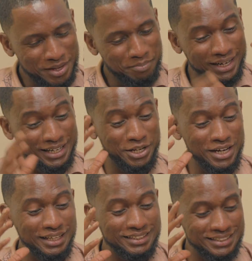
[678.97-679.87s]

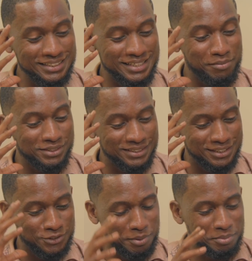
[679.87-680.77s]
anyway, there's a time I was in the
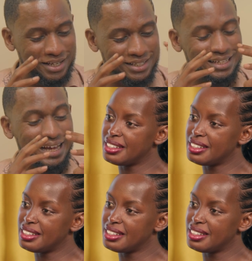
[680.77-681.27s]
supermarket.